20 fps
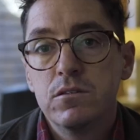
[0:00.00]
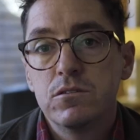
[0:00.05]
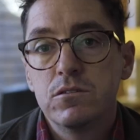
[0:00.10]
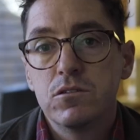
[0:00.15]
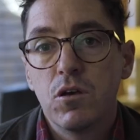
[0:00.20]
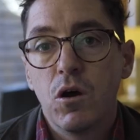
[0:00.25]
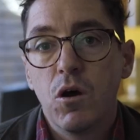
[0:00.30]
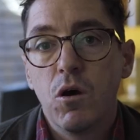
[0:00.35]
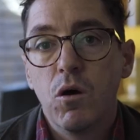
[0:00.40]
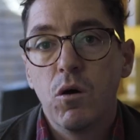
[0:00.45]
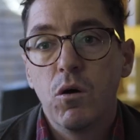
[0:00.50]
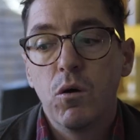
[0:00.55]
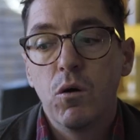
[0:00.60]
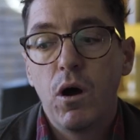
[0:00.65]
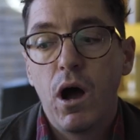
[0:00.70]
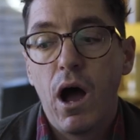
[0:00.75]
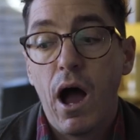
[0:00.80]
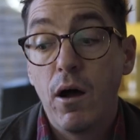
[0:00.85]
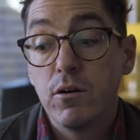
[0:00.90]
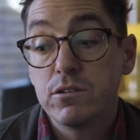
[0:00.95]

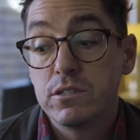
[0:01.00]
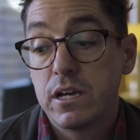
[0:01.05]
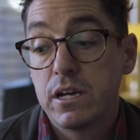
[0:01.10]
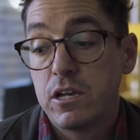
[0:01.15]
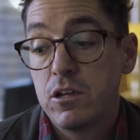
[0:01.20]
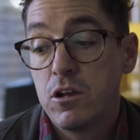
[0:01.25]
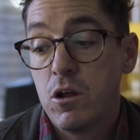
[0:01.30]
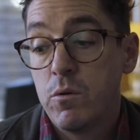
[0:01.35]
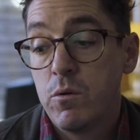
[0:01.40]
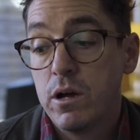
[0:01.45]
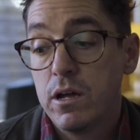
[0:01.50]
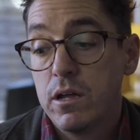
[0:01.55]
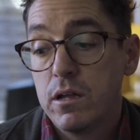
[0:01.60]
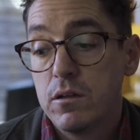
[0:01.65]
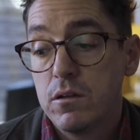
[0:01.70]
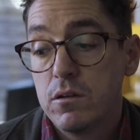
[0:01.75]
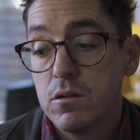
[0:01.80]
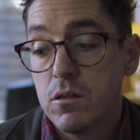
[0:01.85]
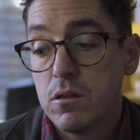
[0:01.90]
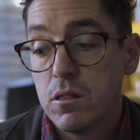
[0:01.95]
So I was like, you know
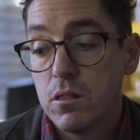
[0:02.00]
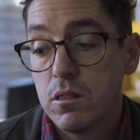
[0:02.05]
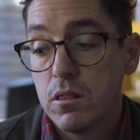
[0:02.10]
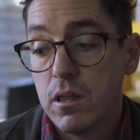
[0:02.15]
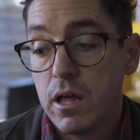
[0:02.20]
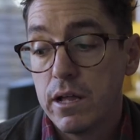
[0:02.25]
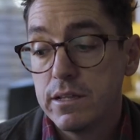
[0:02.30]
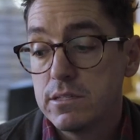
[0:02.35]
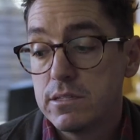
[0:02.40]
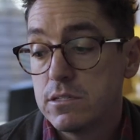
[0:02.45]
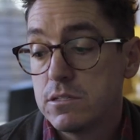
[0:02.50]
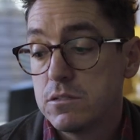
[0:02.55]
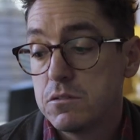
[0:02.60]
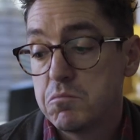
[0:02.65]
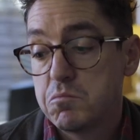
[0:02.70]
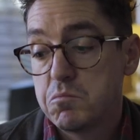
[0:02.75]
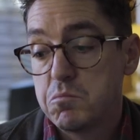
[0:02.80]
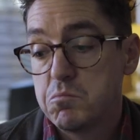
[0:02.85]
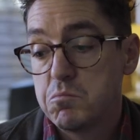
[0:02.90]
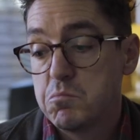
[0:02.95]
what?
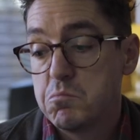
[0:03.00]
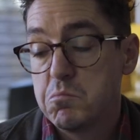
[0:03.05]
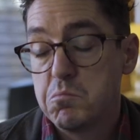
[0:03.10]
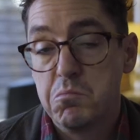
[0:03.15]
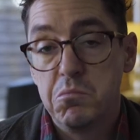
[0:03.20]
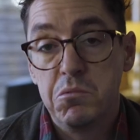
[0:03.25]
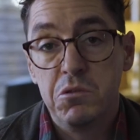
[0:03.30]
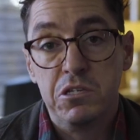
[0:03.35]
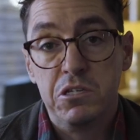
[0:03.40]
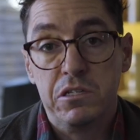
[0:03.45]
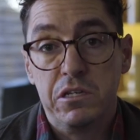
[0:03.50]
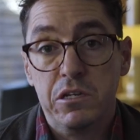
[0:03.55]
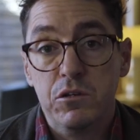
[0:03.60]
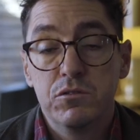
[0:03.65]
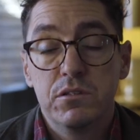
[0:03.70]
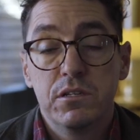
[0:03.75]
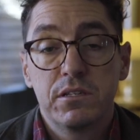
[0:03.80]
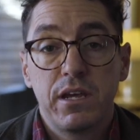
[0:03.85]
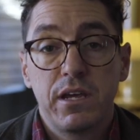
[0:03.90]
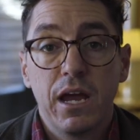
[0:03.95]
Let's
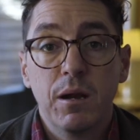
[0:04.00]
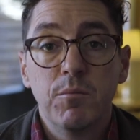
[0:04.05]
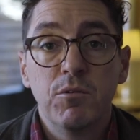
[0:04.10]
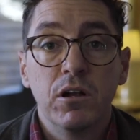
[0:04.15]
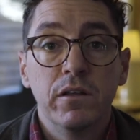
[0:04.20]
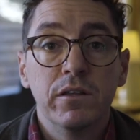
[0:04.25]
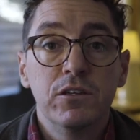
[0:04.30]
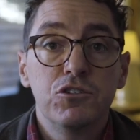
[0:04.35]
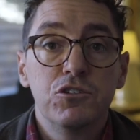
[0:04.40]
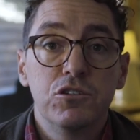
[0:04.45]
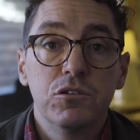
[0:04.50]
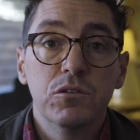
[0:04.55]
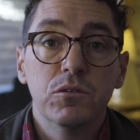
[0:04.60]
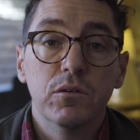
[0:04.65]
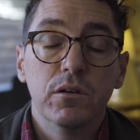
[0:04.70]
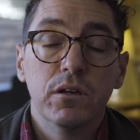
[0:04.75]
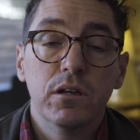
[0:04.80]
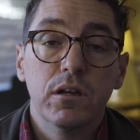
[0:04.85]
use this camera on this shoot.